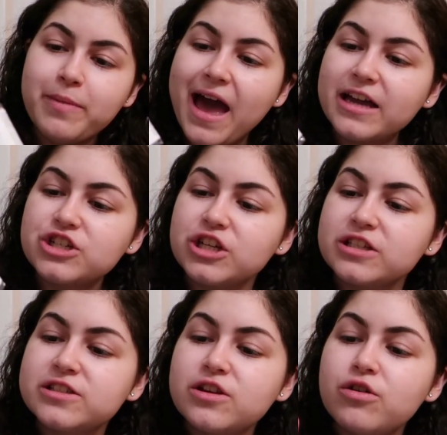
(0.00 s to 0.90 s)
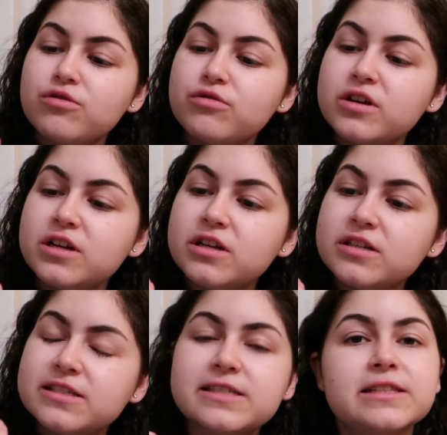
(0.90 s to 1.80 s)
the packaging. It's so
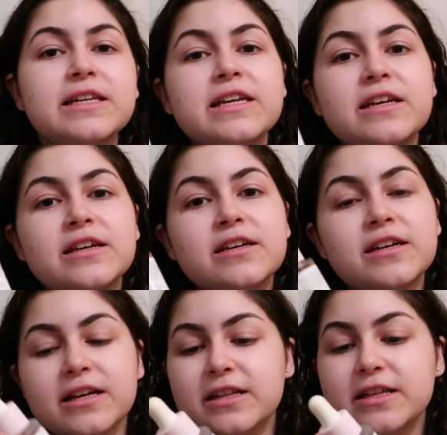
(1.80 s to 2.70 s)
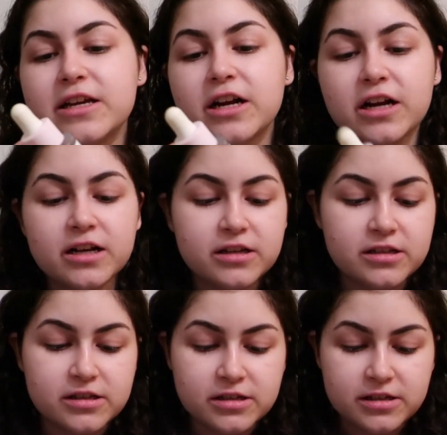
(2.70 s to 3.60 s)
sleek and clear
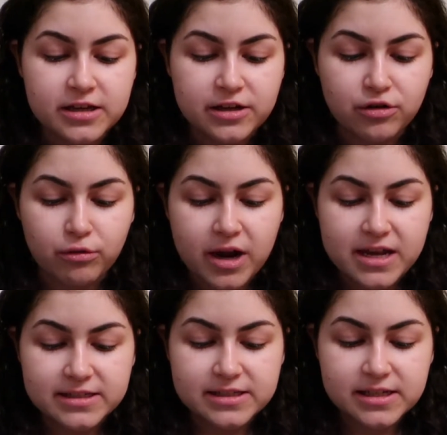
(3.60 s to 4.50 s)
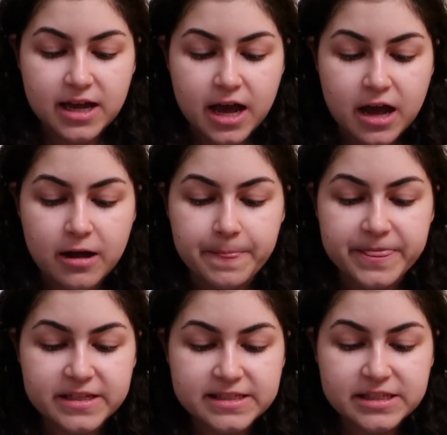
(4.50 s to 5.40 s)
great. Um,
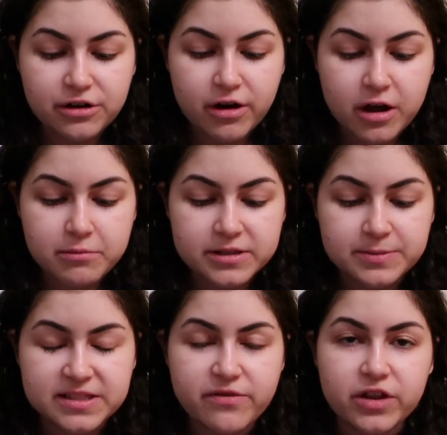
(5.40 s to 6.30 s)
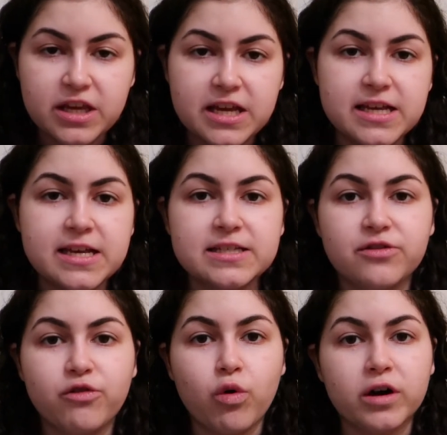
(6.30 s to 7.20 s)
this serum specifically is
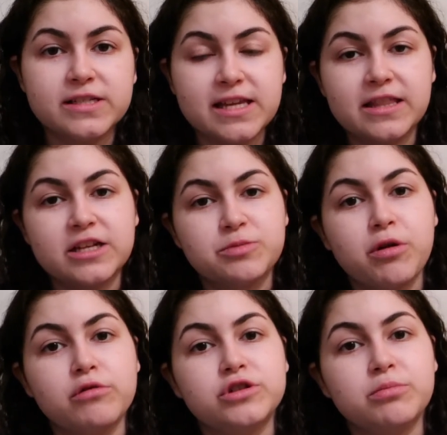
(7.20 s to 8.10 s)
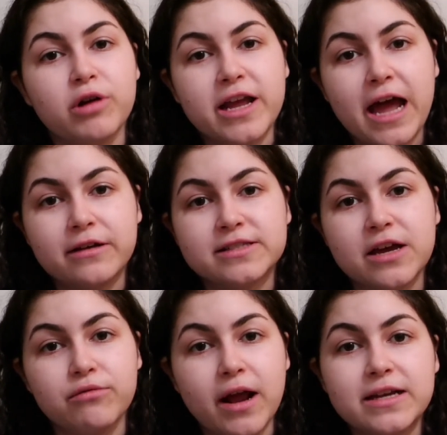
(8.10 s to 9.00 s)
for skin that is prone to breakouts
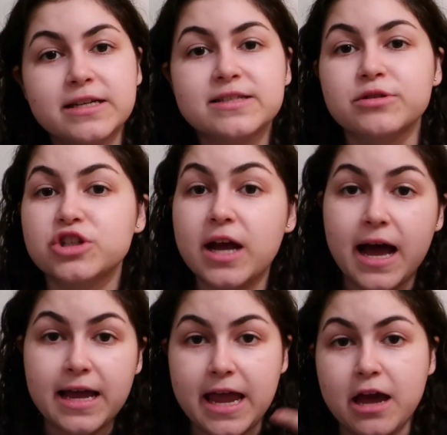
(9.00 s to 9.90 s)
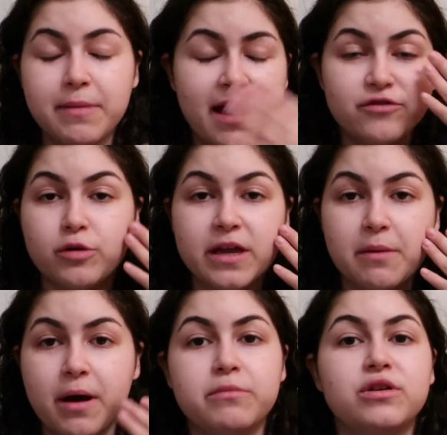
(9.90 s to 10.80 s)
and redness, which I am. I have no
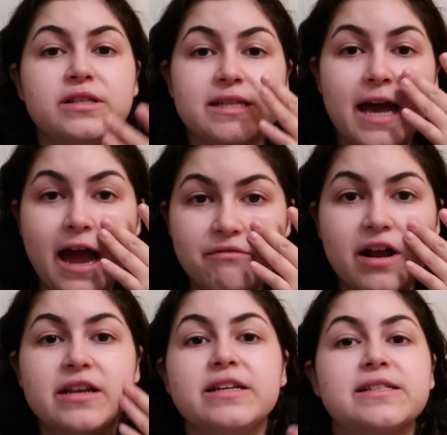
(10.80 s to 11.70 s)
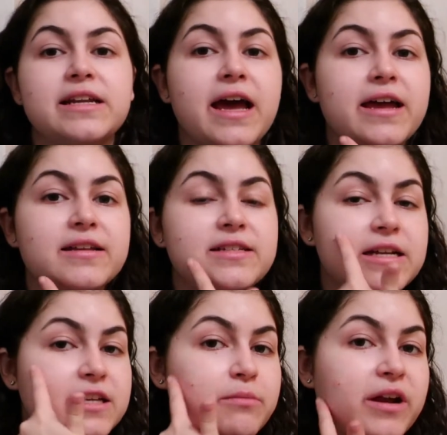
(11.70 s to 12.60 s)
makeup on, but you can see I have redness and I
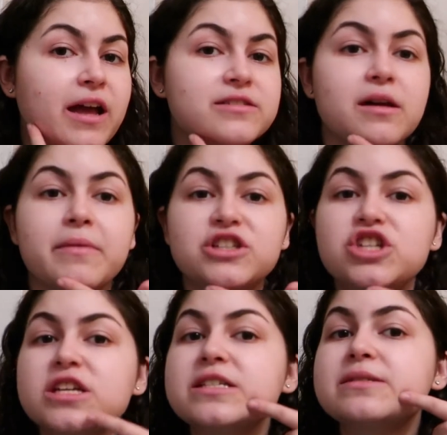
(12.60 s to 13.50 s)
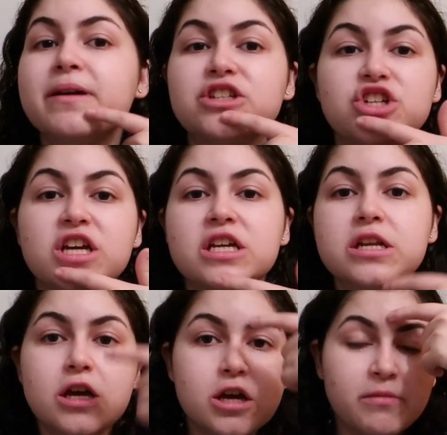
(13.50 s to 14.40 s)
tend to get breakouts on my cheeks, my
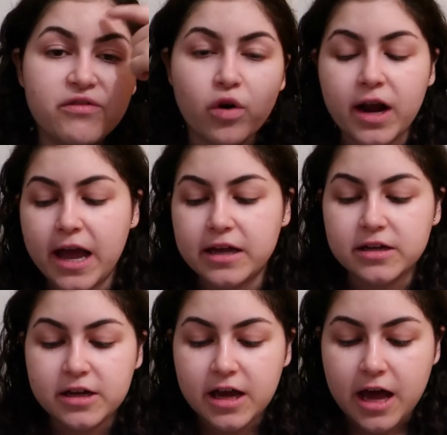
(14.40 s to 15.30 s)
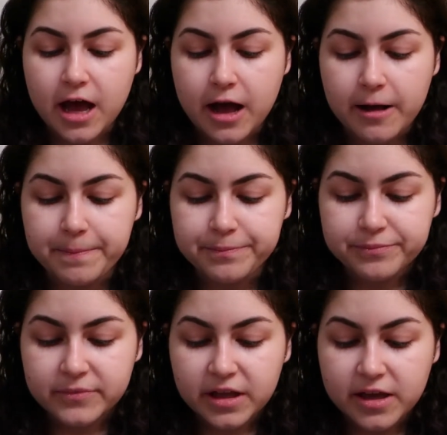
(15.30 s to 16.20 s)
chin, my forehead. Um,
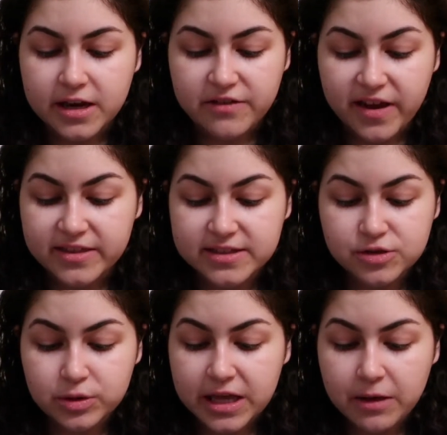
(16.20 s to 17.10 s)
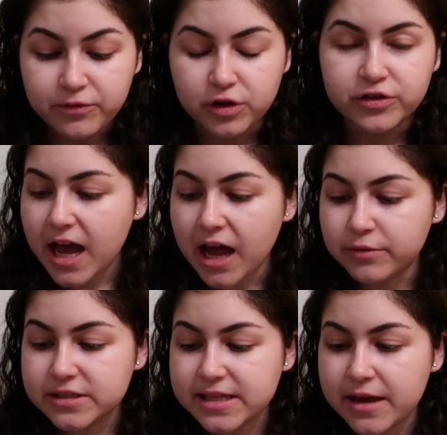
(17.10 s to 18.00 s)
and I find this is really helpful. I
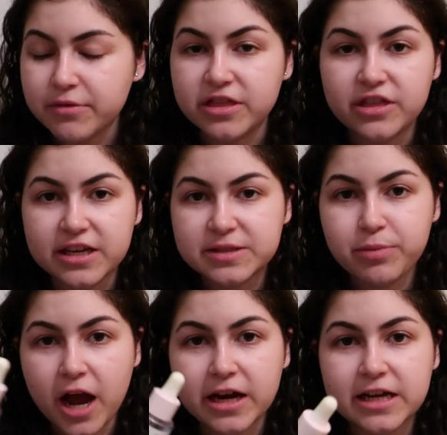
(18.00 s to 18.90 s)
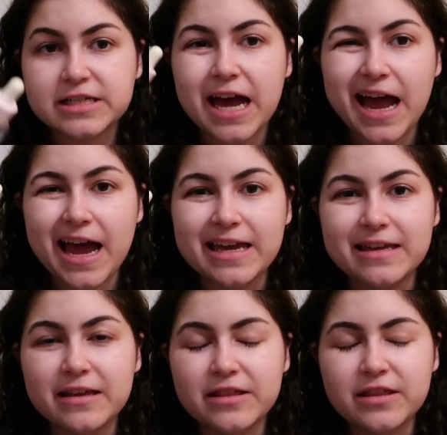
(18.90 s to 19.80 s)
will say with this product,
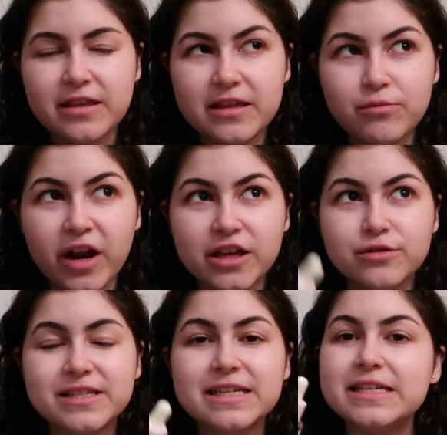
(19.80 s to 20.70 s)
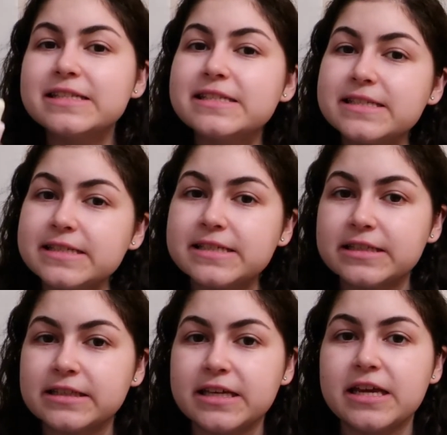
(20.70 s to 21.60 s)
I when I use it
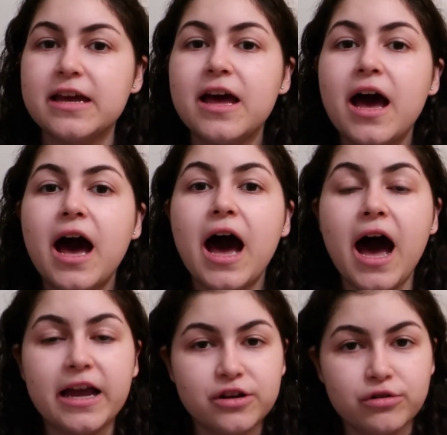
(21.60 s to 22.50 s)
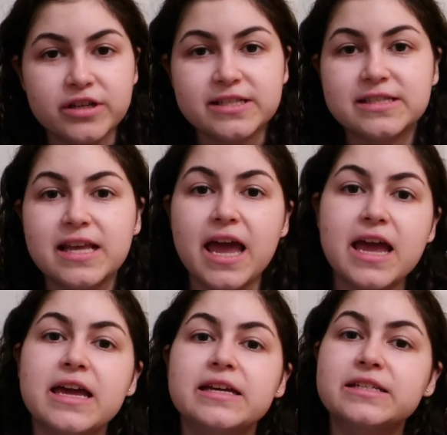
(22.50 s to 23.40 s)
consistently, I notice
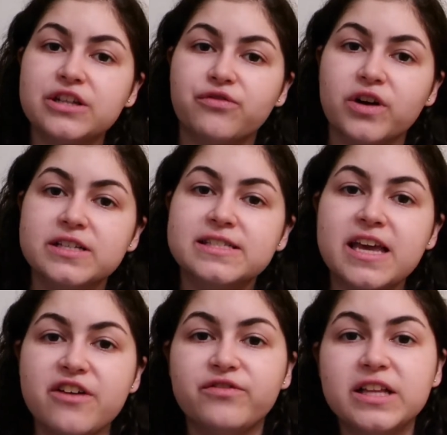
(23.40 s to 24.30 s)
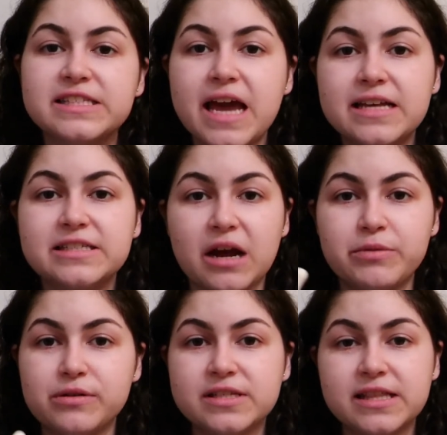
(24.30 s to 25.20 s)
a difference. If let's say I stop
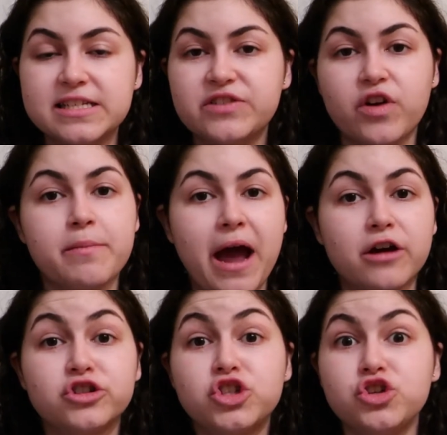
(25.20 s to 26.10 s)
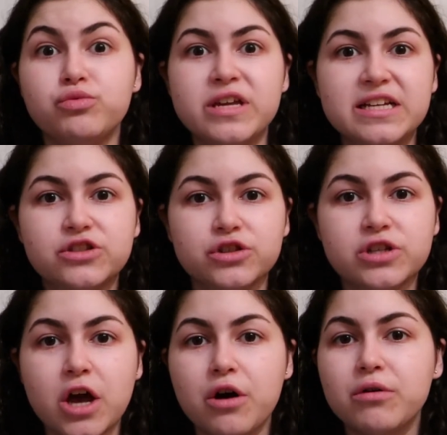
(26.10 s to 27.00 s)
using this for about two weeks or
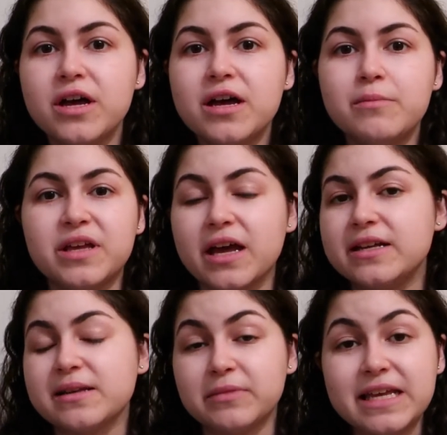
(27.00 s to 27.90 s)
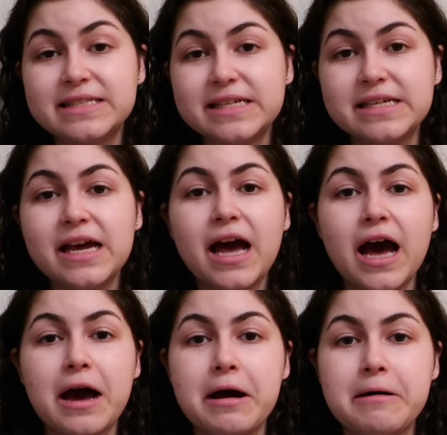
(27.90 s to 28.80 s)
so because I'm lazy,
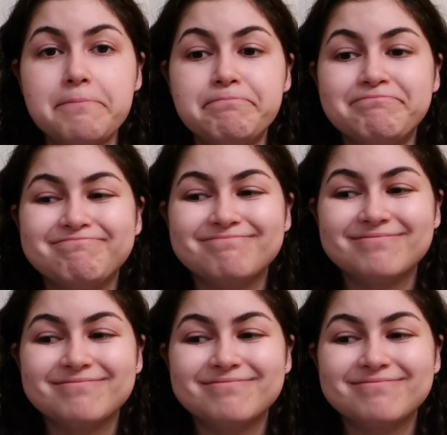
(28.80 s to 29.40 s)
um,